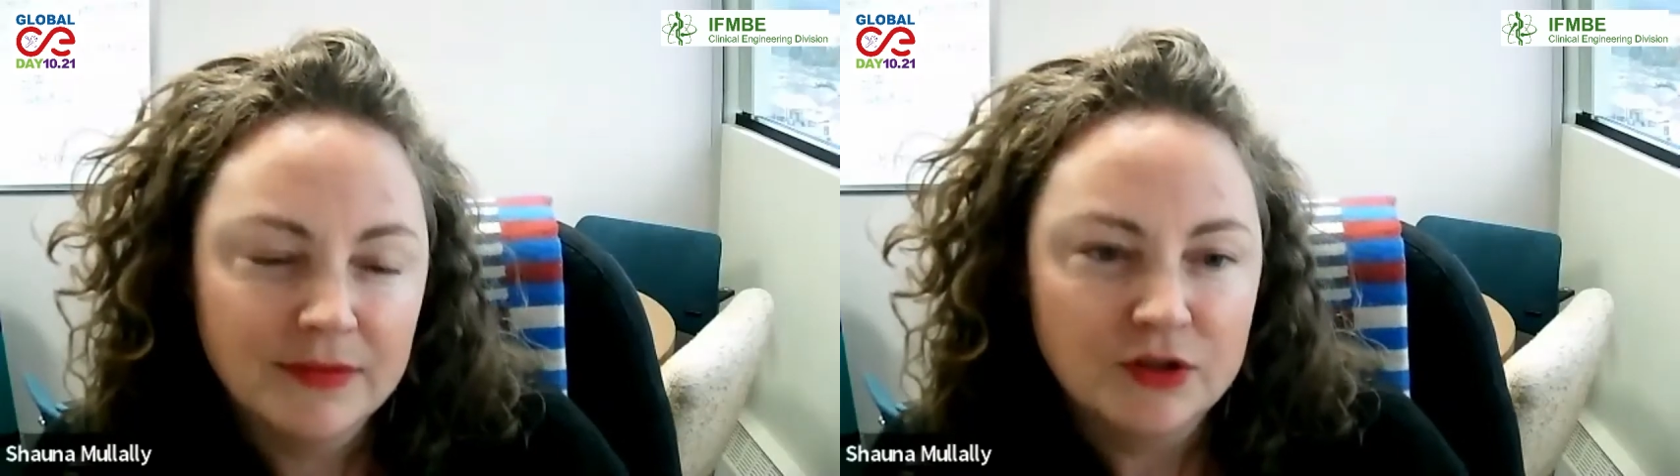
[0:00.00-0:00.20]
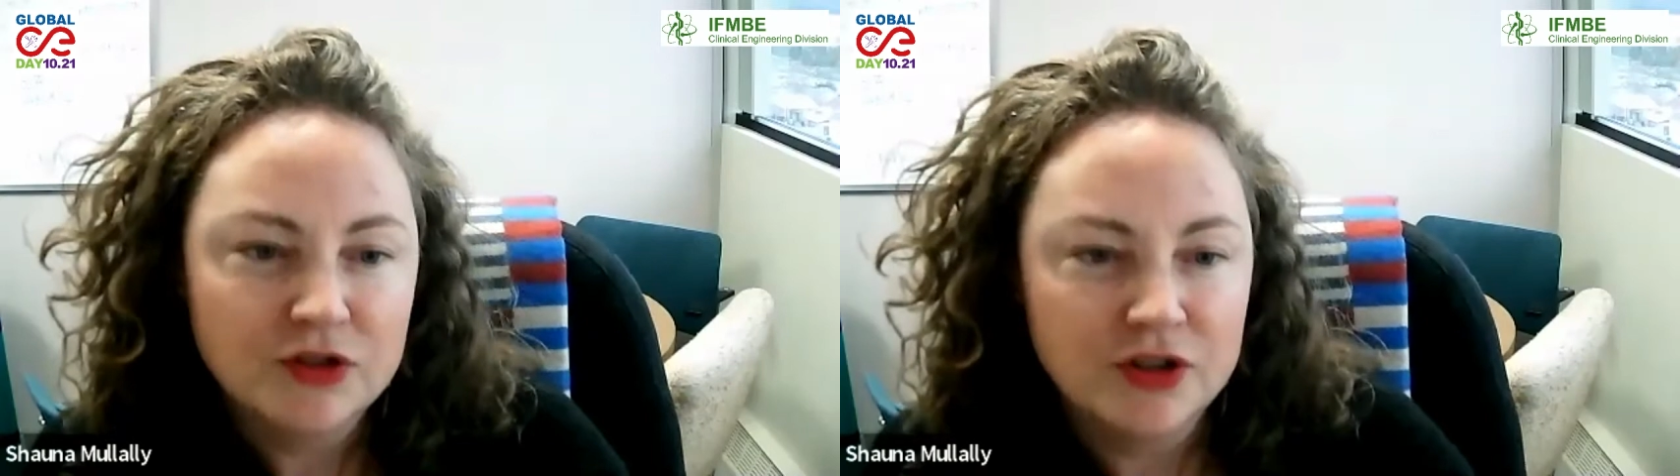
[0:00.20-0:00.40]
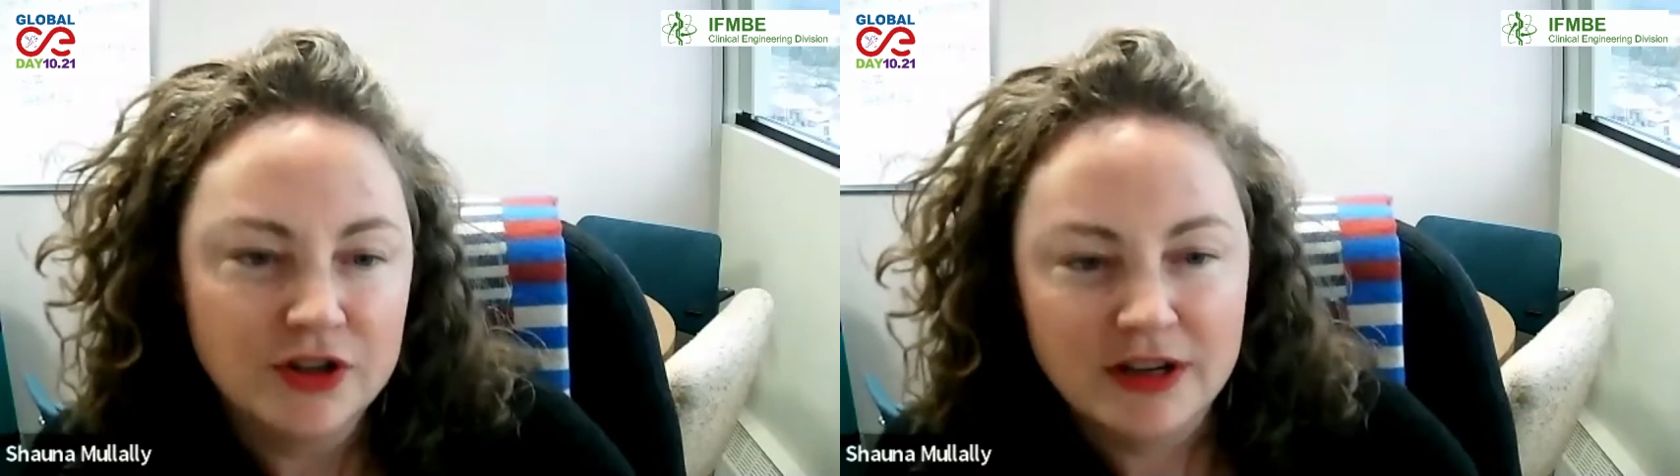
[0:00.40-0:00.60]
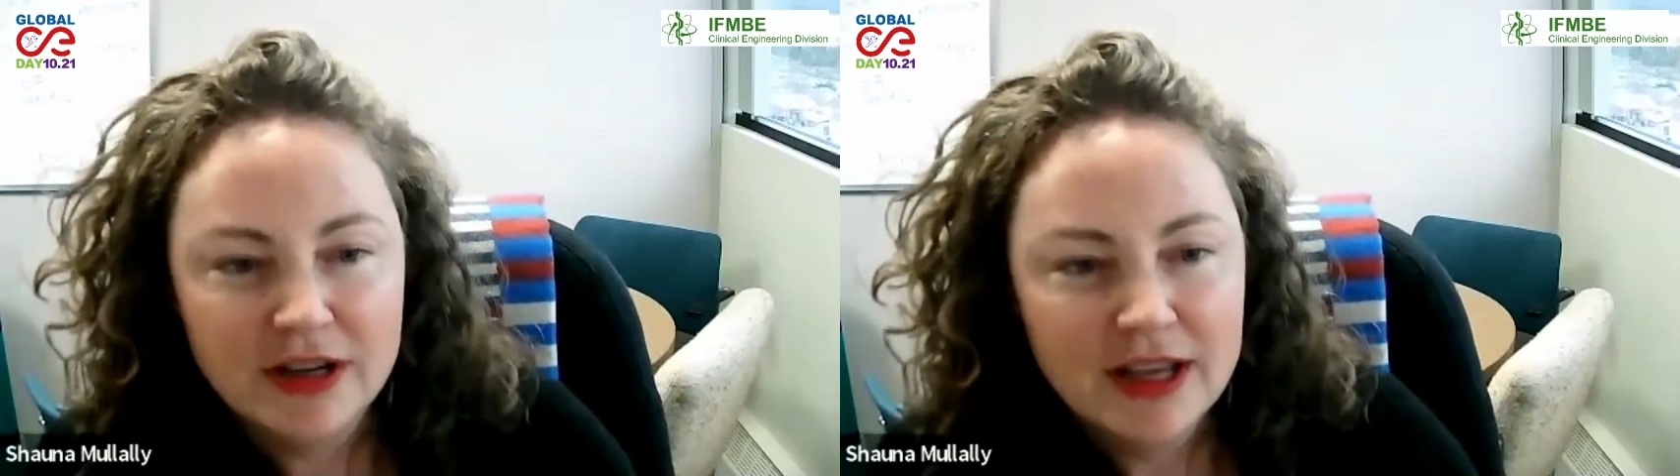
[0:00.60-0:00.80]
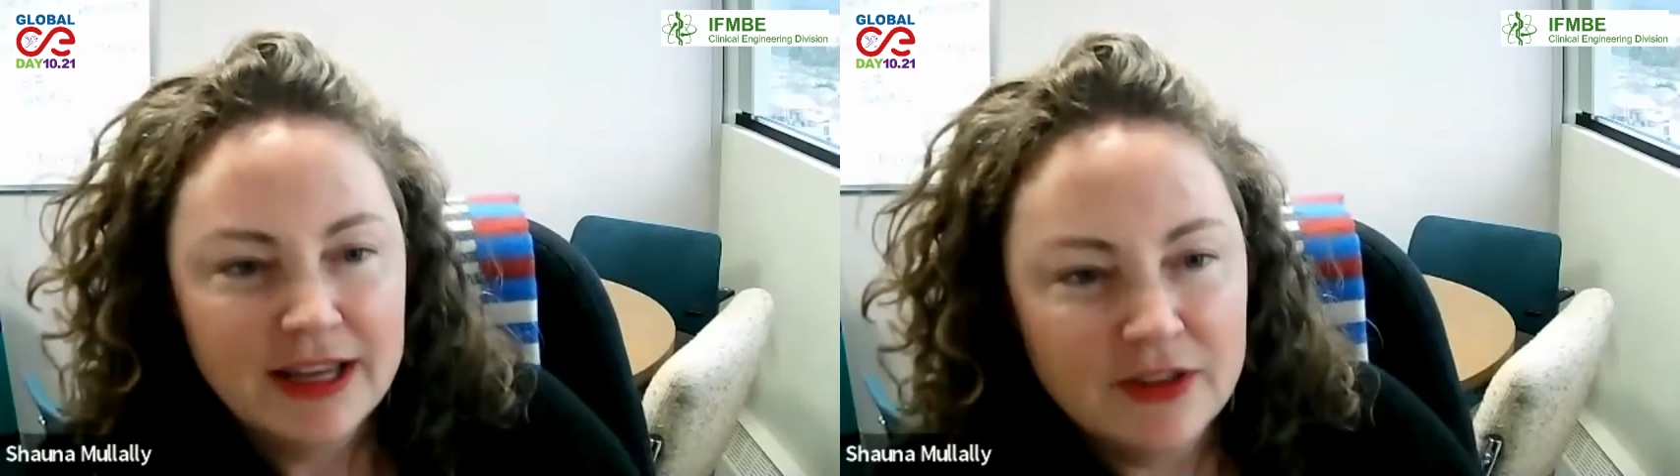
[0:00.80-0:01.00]
Sure.
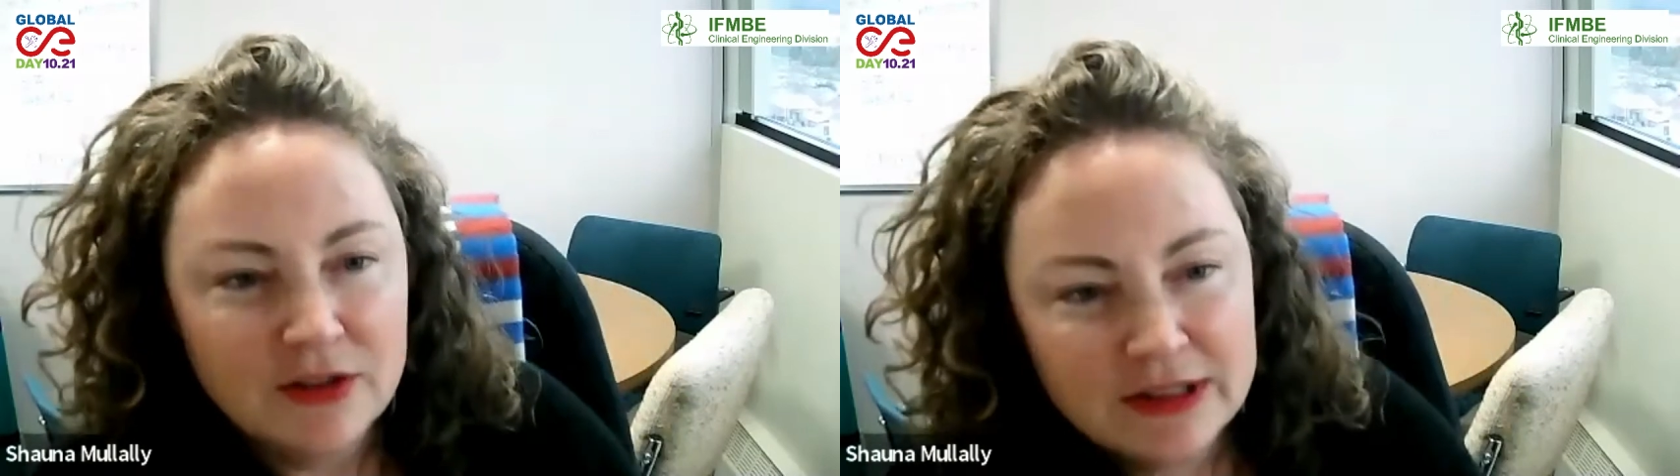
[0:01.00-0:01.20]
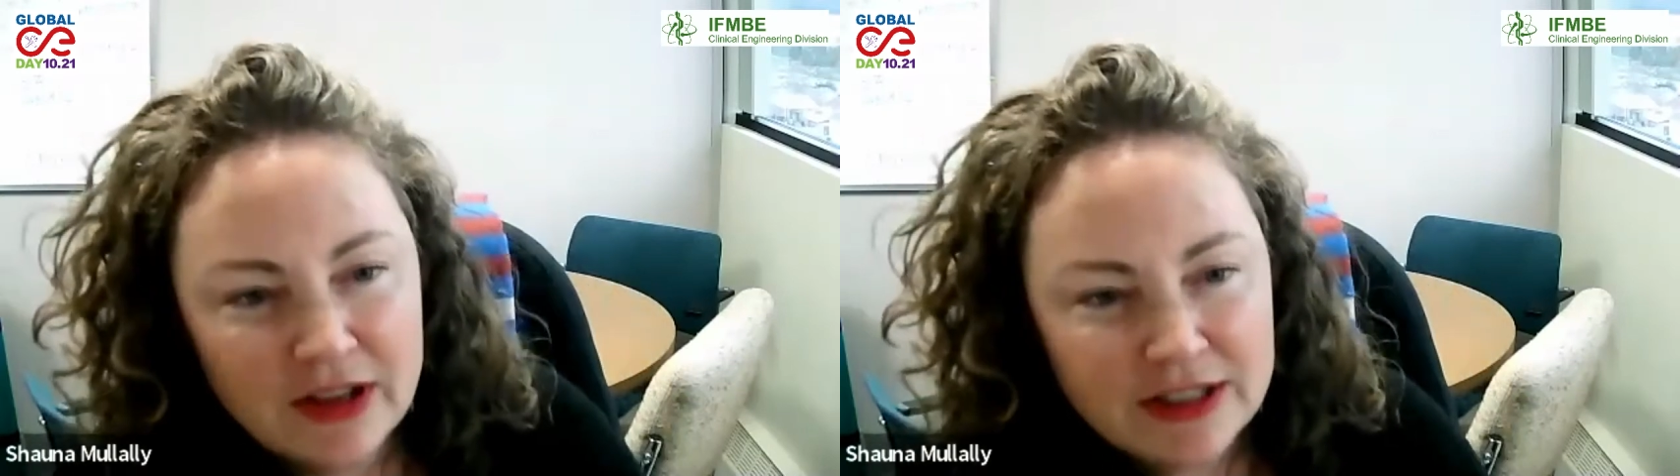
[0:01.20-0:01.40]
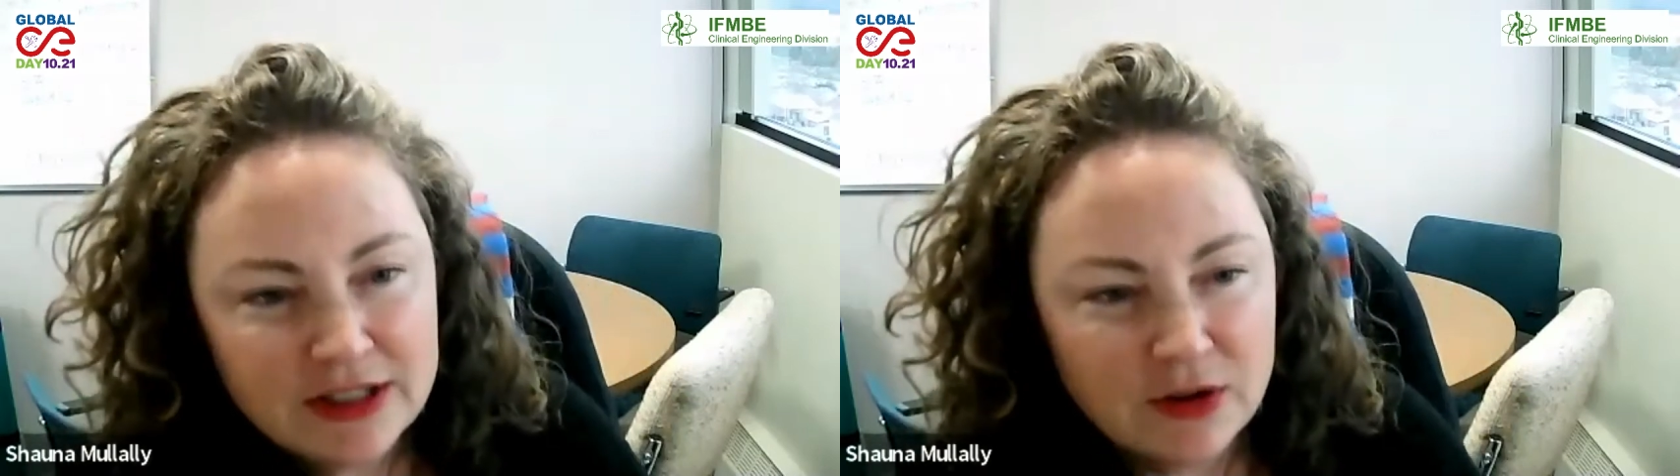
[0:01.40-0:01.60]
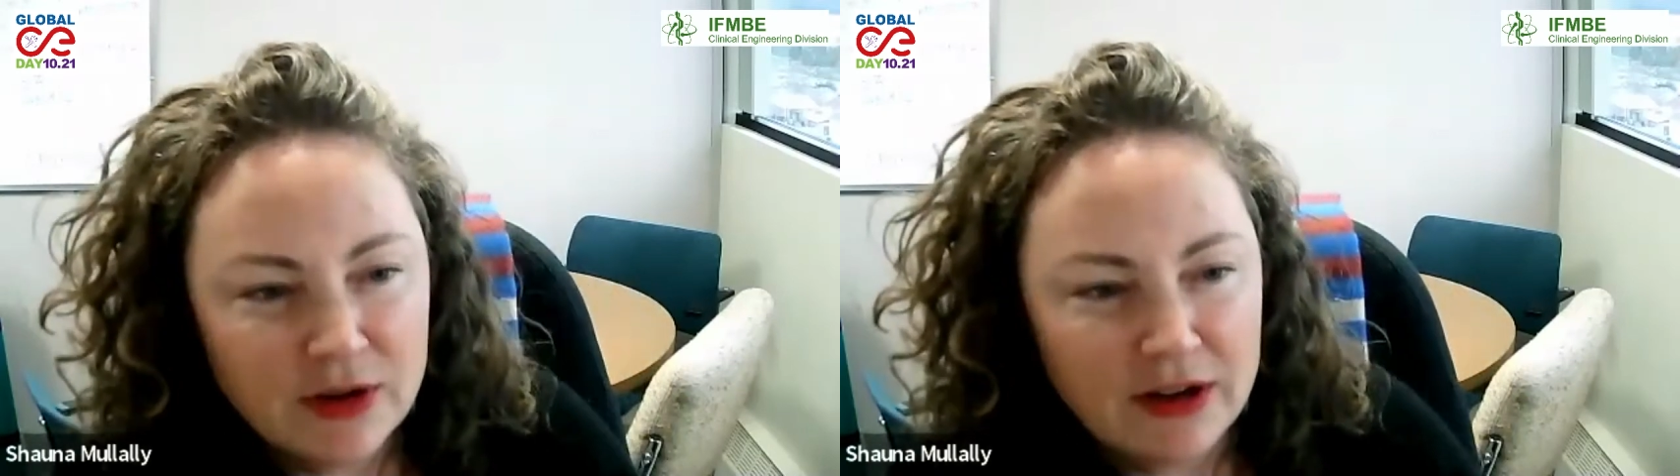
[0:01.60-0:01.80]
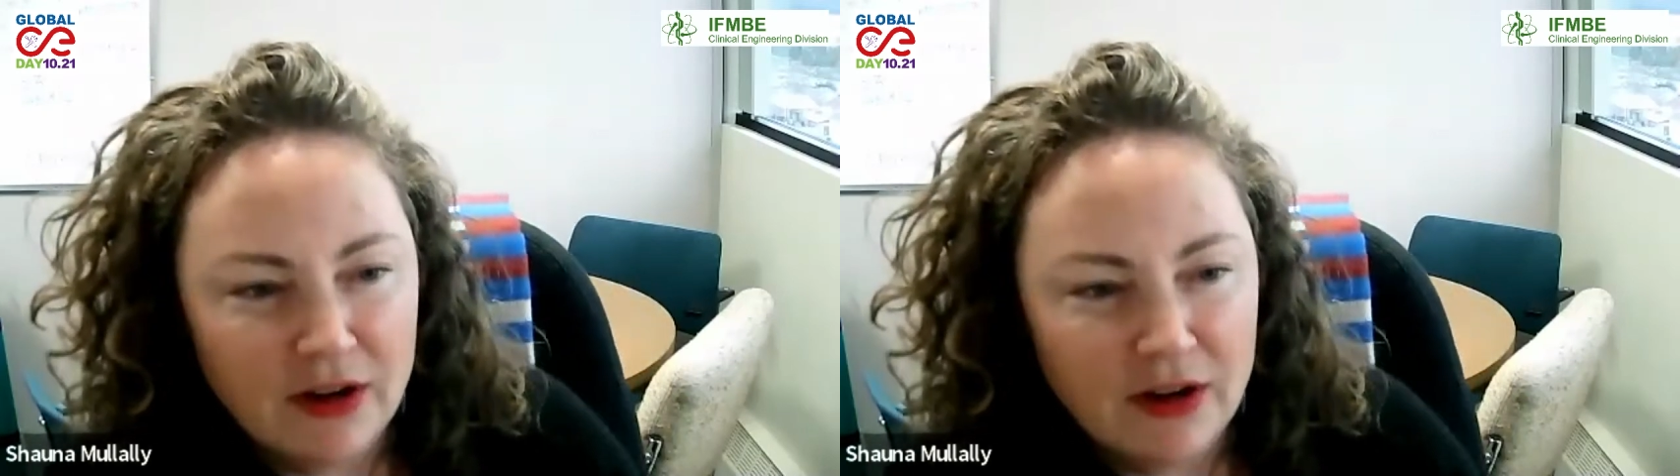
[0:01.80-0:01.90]
Yeah, there's lots going